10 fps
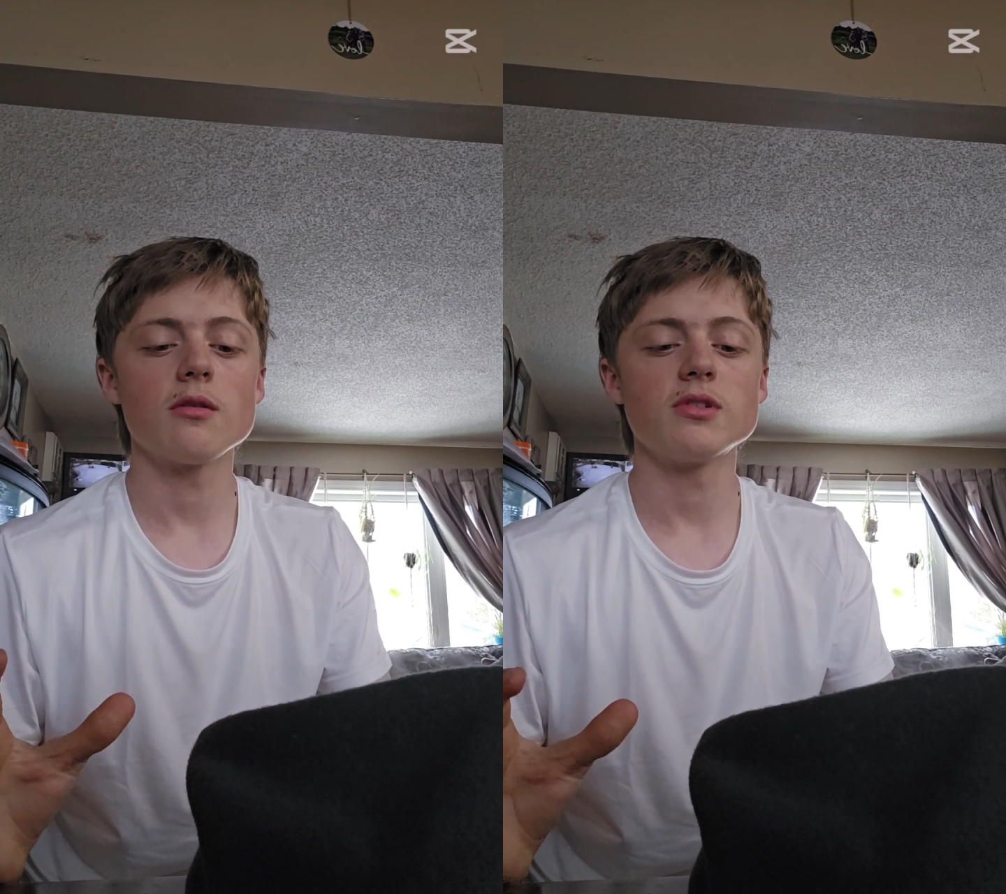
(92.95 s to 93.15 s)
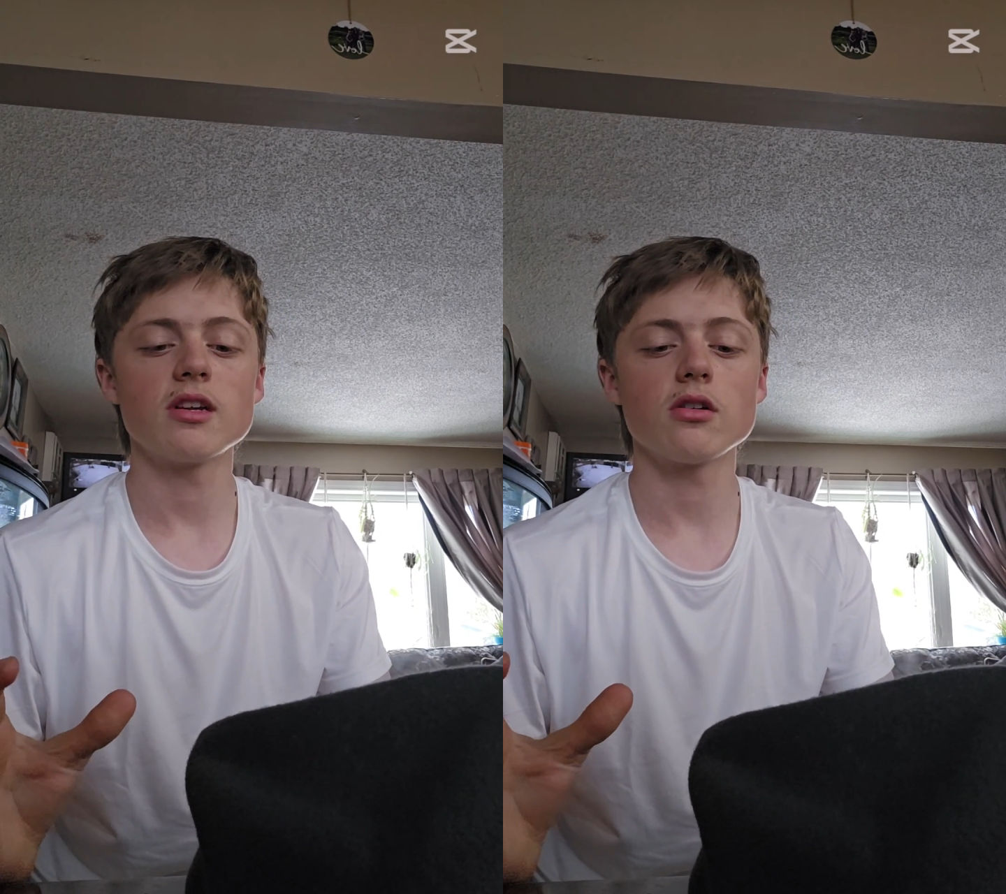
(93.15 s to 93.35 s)

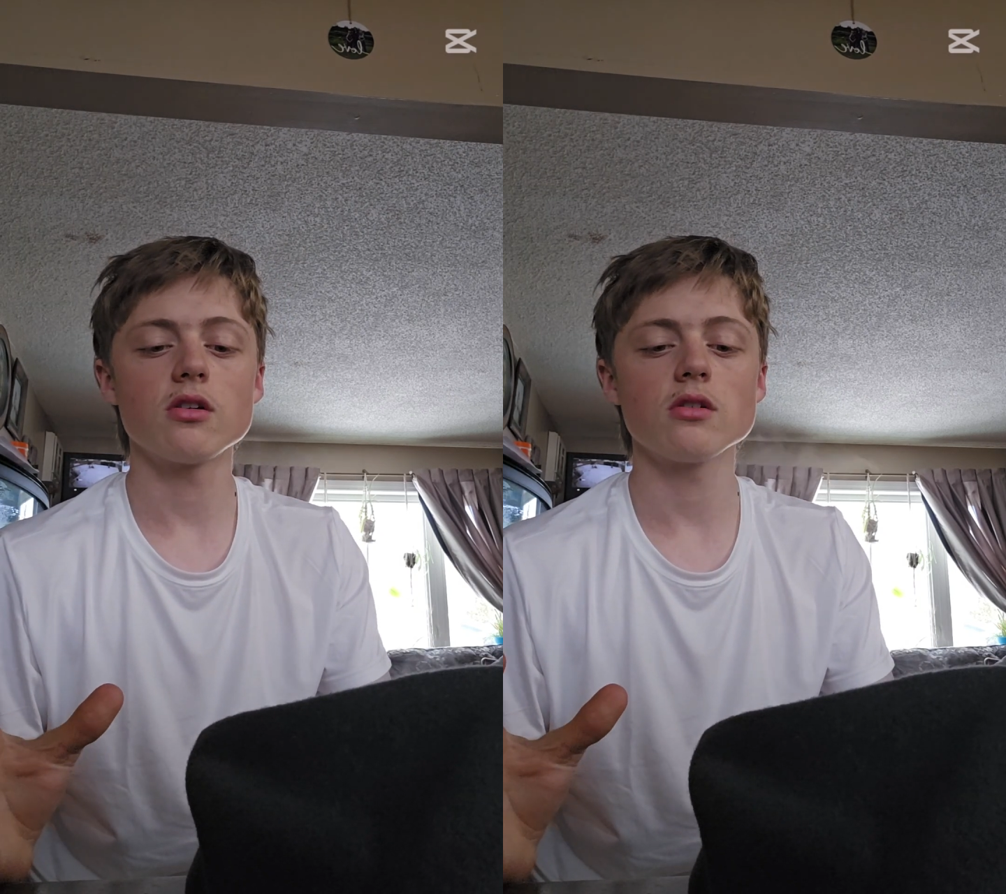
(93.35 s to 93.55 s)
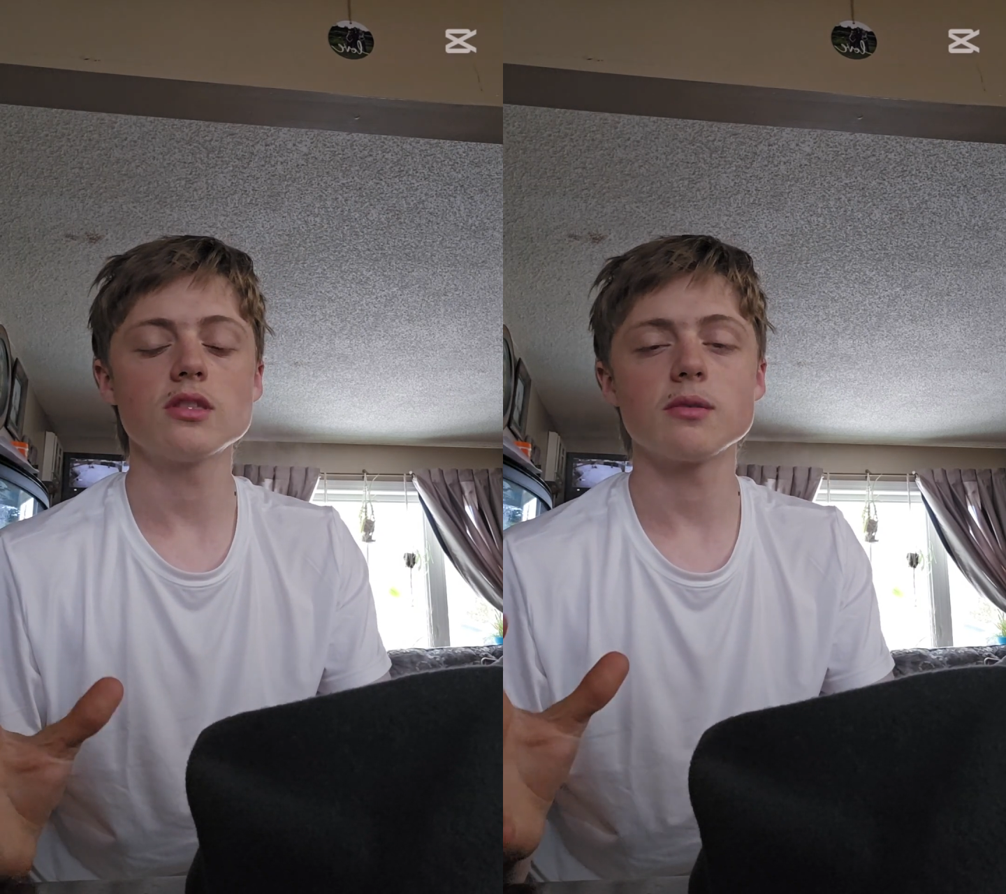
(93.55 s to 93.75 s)
the
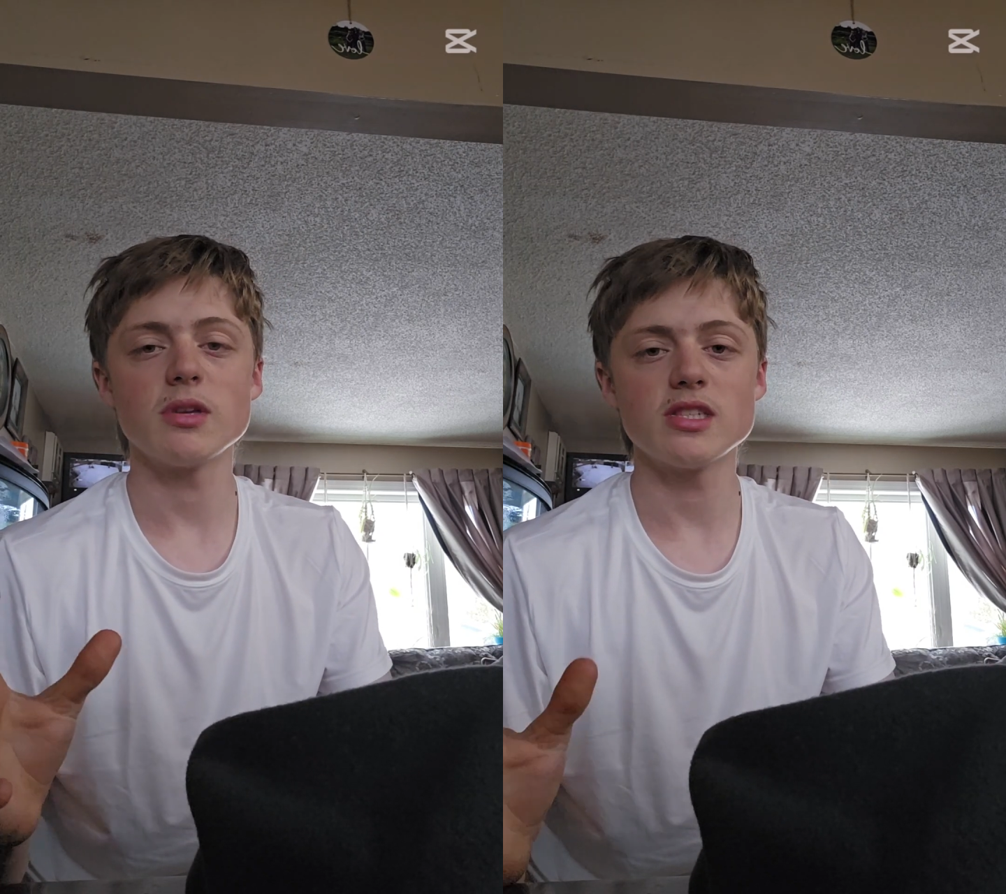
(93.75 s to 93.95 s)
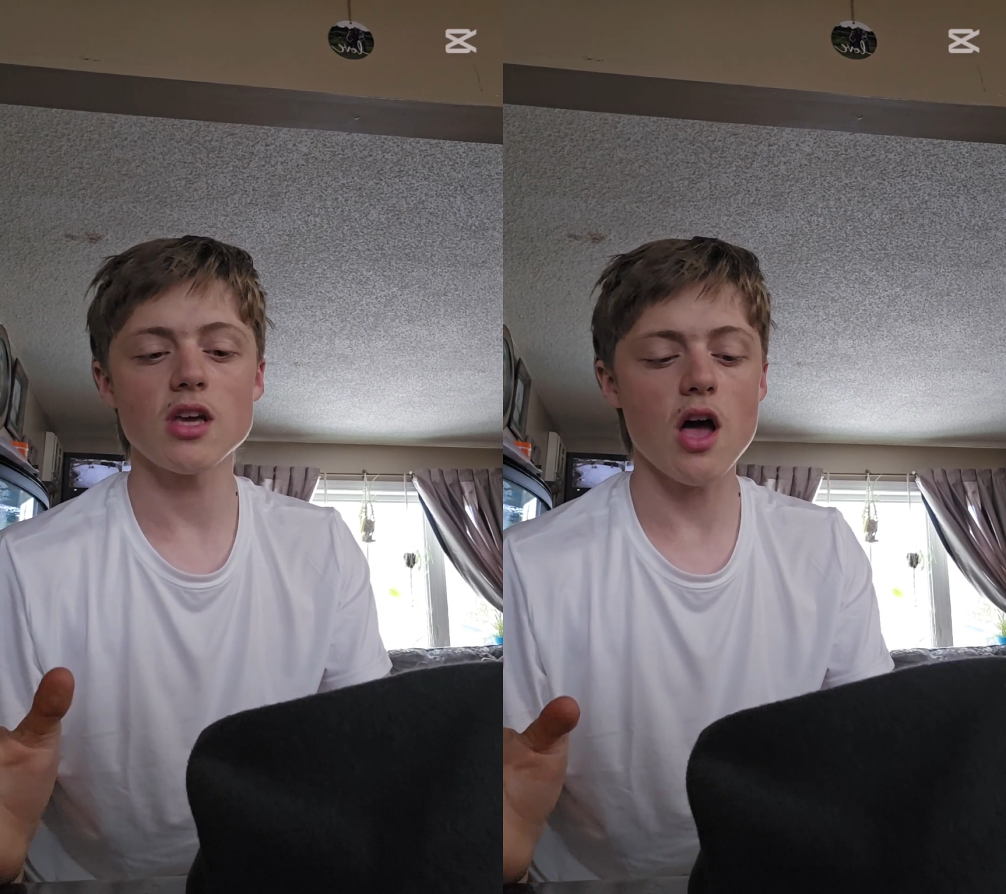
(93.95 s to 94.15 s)
material to
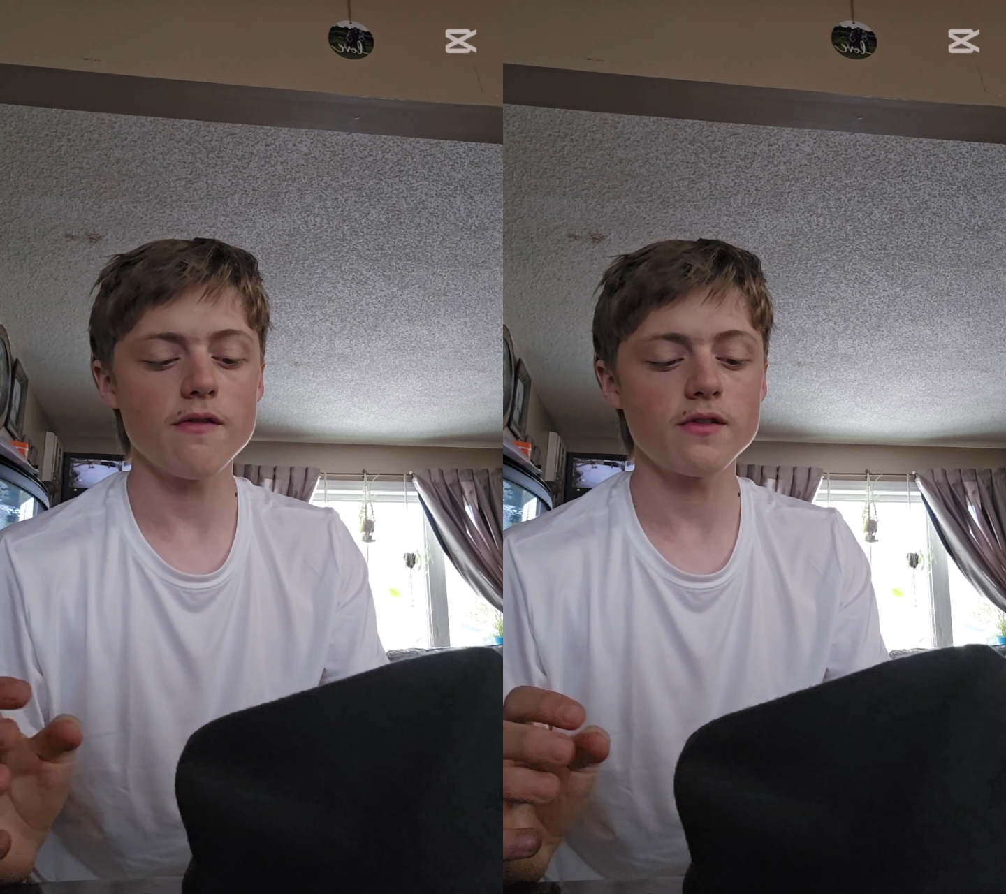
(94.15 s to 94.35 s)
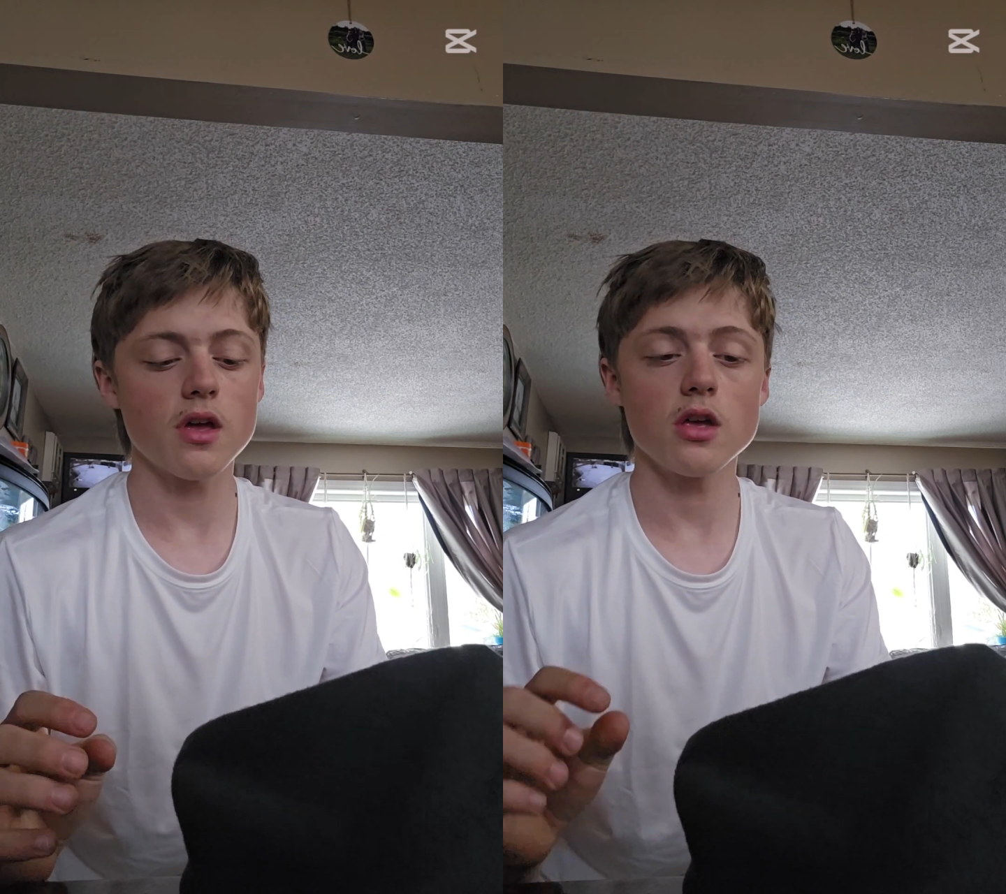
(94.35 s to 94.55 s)
be
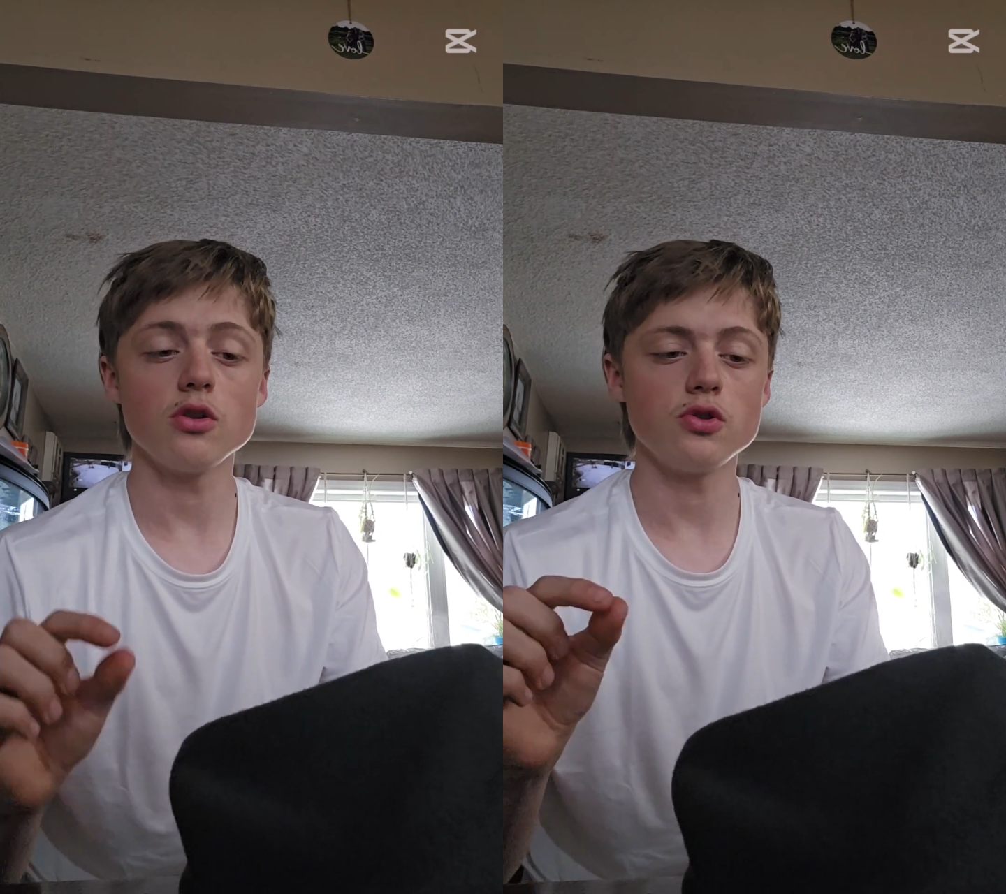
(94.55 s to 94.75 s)
soft.